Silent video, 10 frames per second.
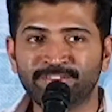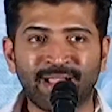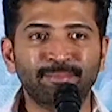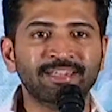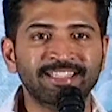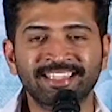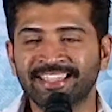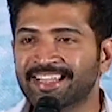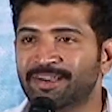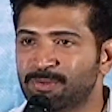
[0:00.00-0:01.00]
family
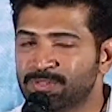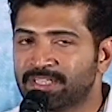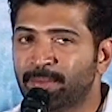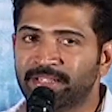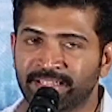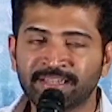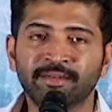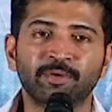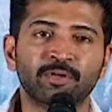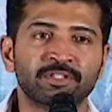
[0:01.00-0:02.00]
who is coming in,
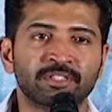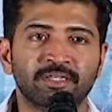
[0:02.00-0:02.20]
because